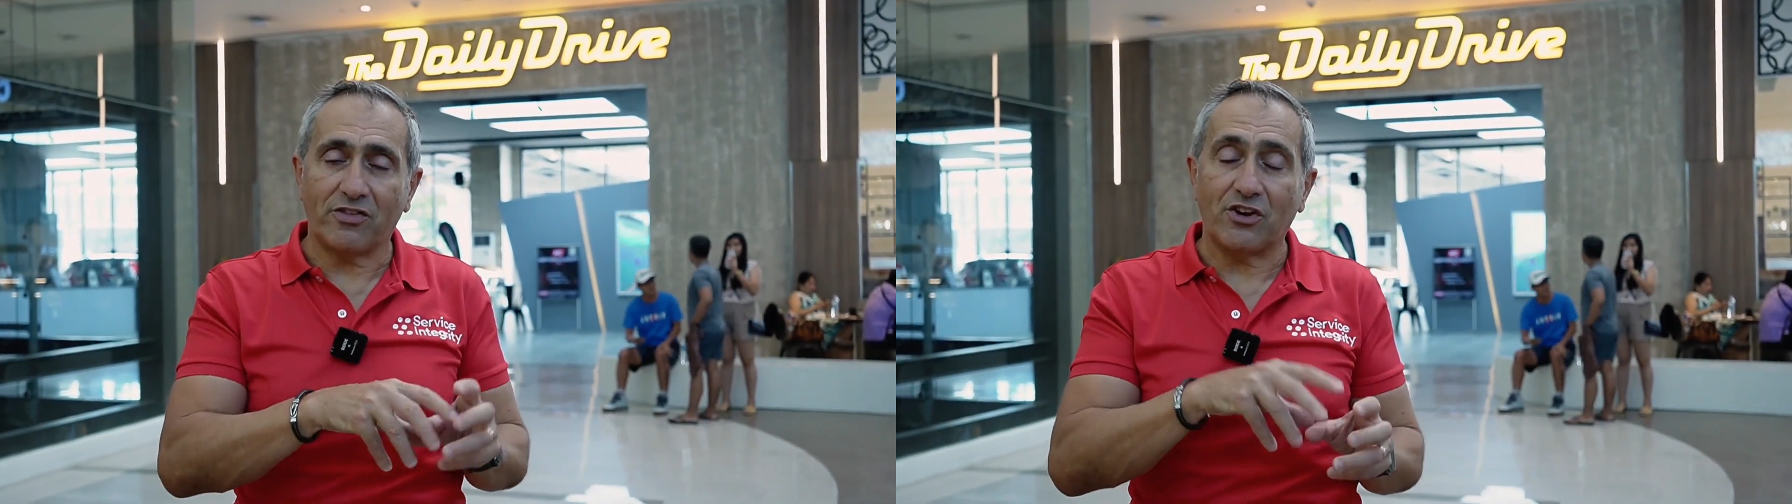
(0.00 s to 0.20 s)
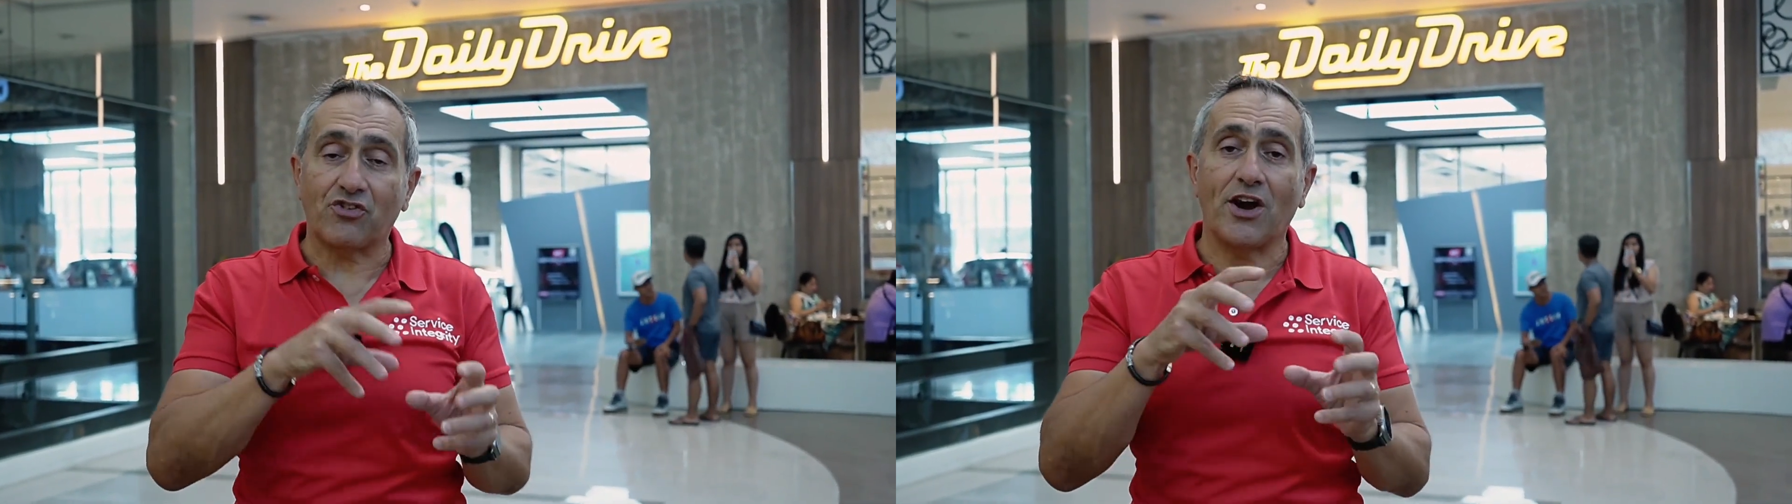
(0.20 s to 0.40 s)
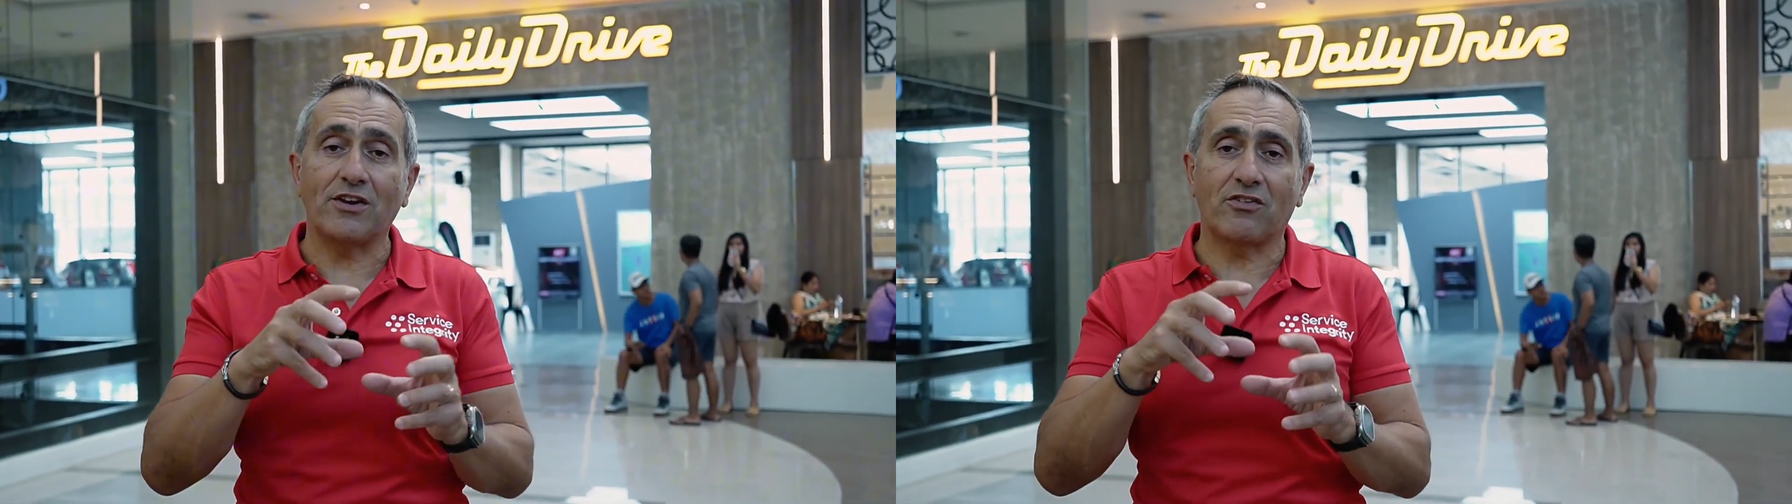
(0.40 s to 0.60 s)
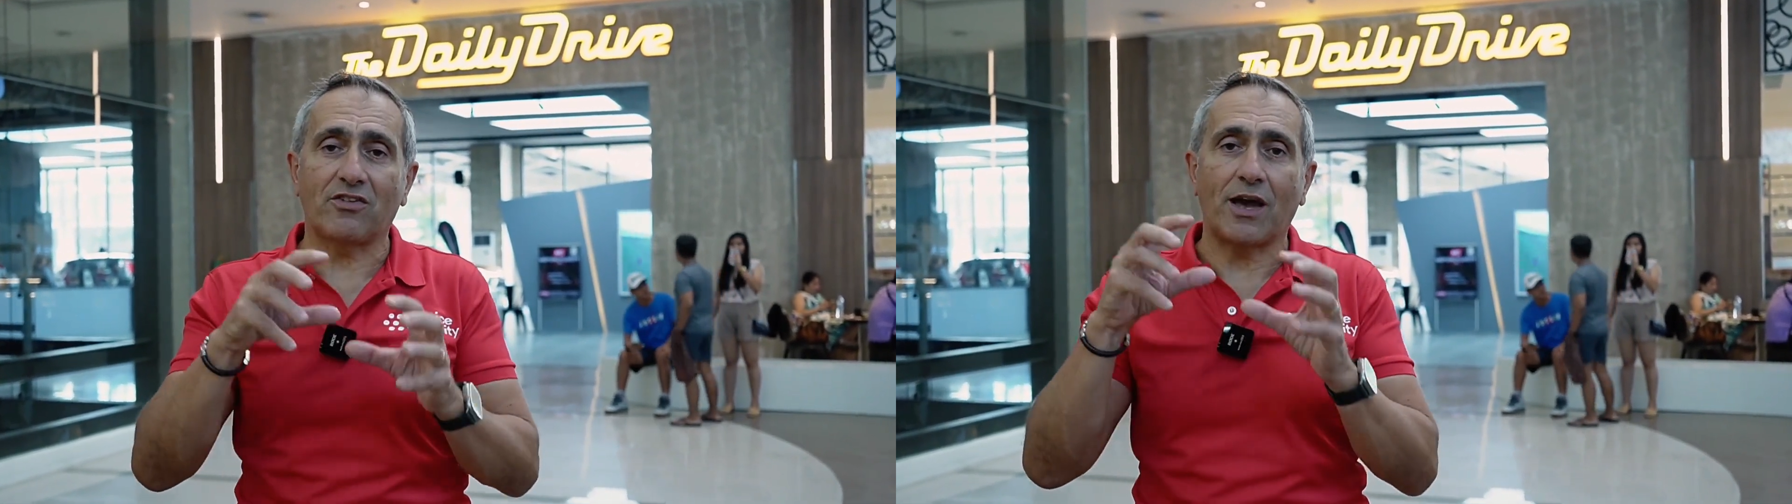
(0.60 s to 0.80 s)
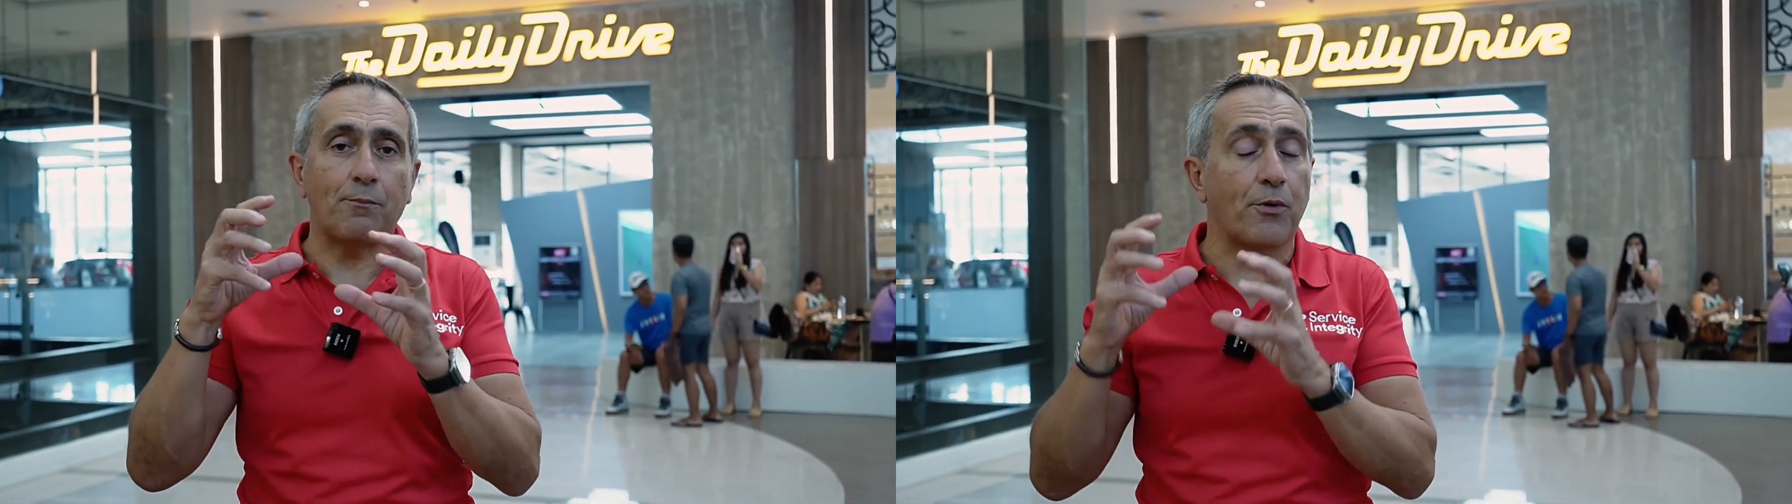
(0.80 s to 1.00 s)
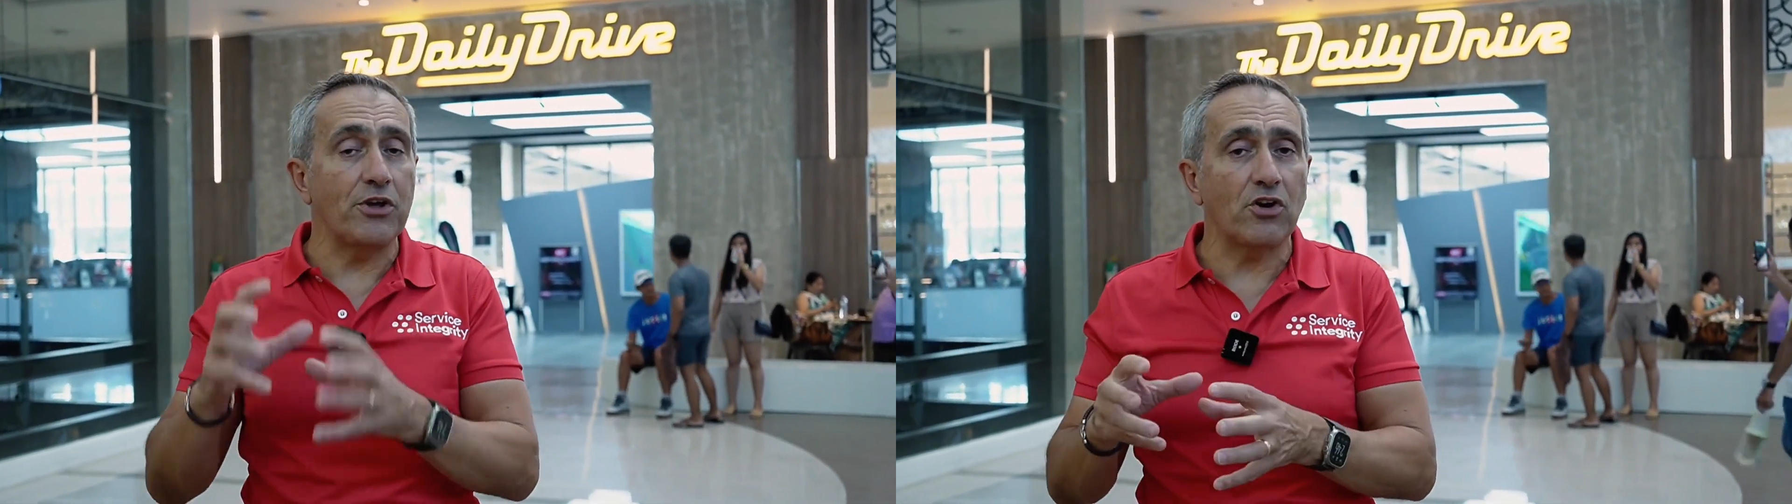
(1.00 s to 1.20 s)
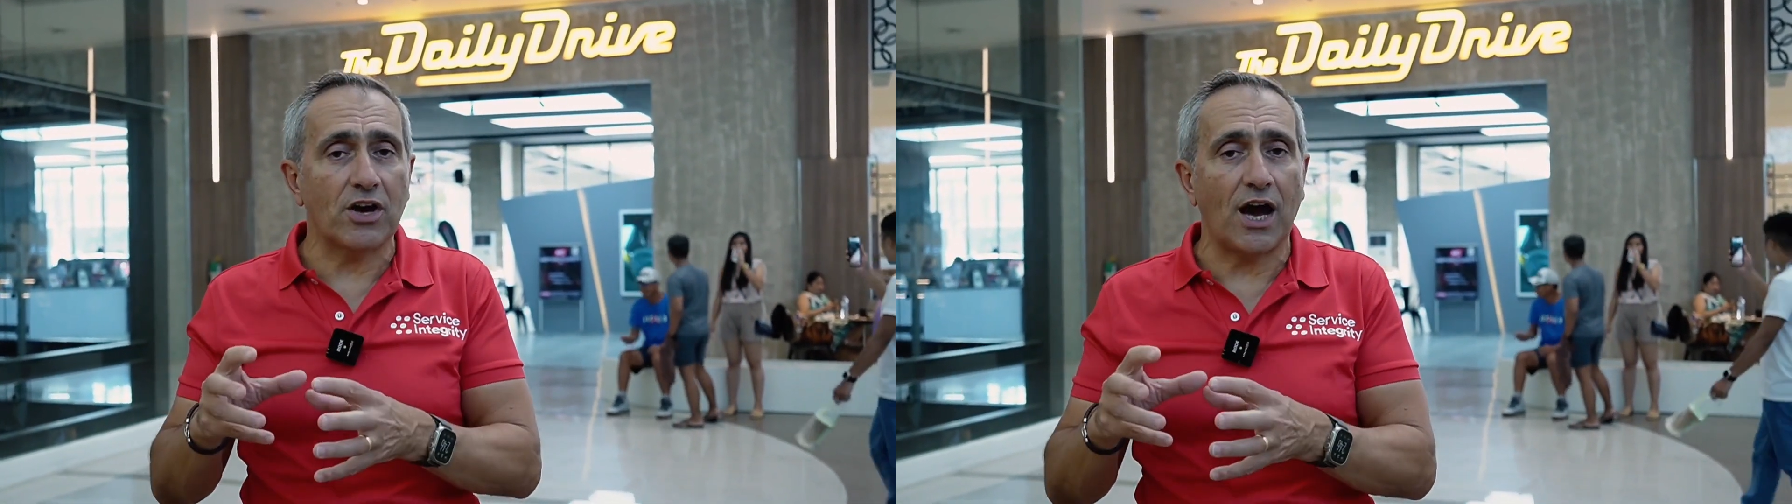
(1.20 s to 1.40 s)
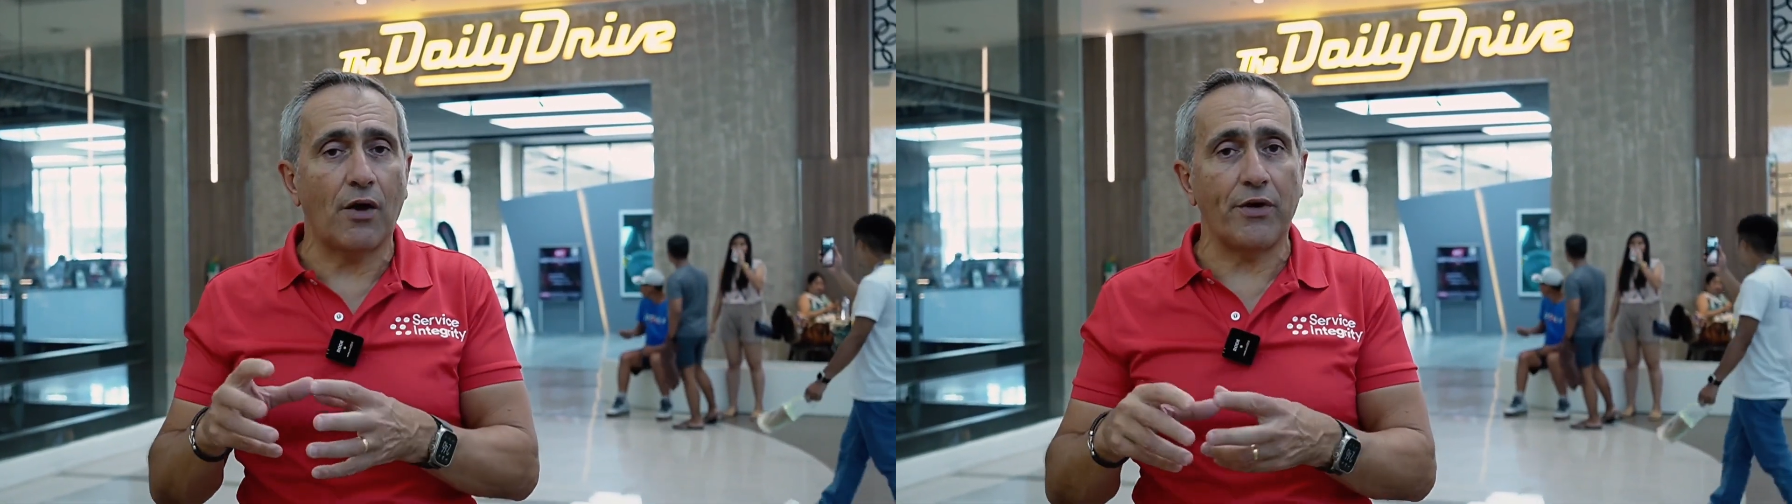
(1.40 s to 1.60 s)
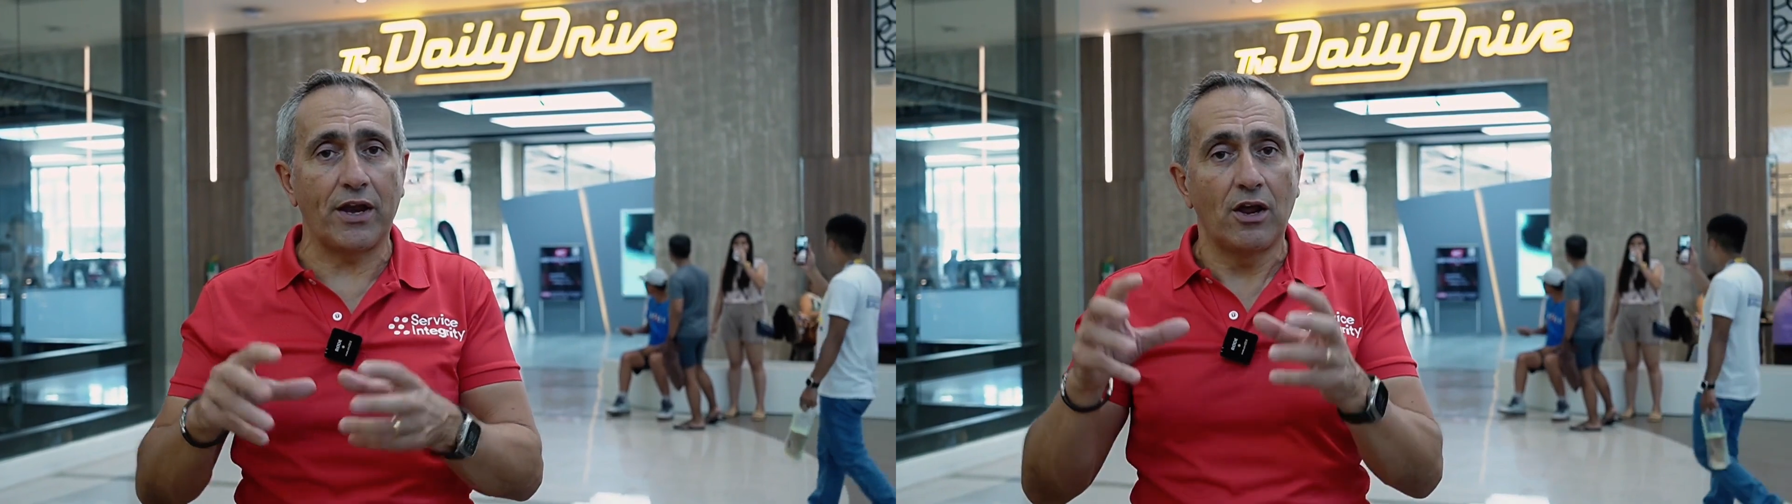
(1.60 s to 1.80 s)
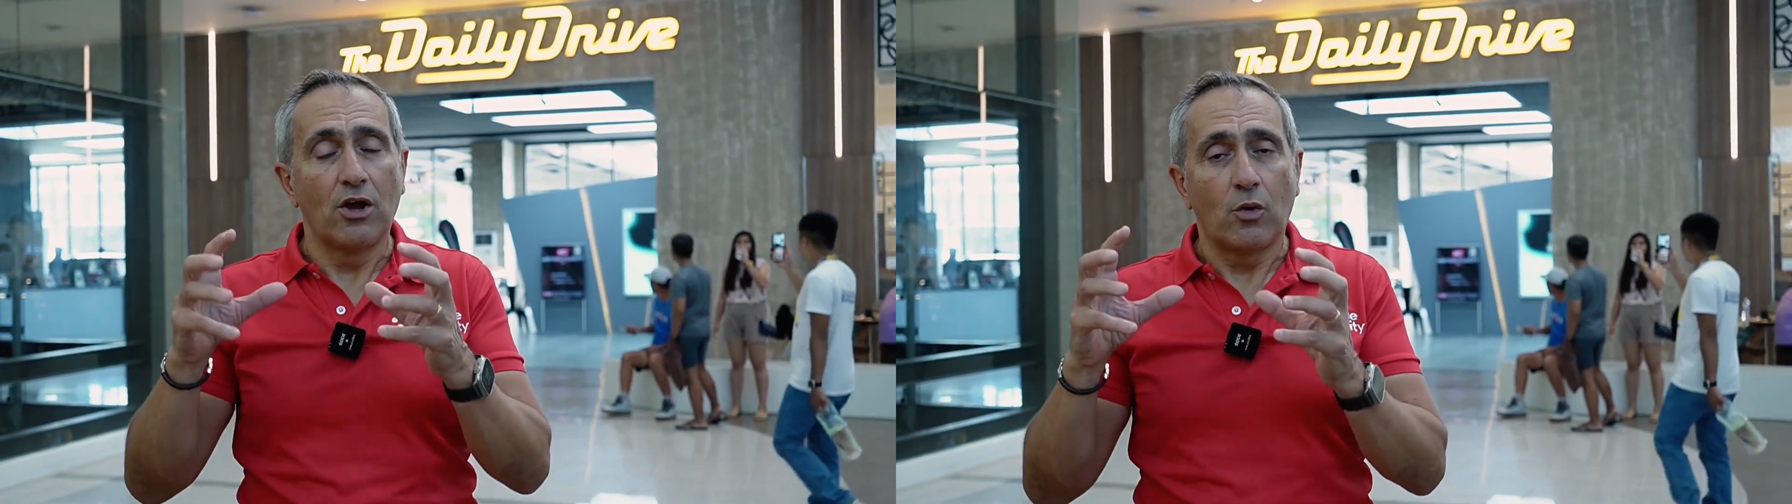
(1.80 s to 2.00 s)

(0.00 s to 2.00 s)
They're trying to say, bring your car in,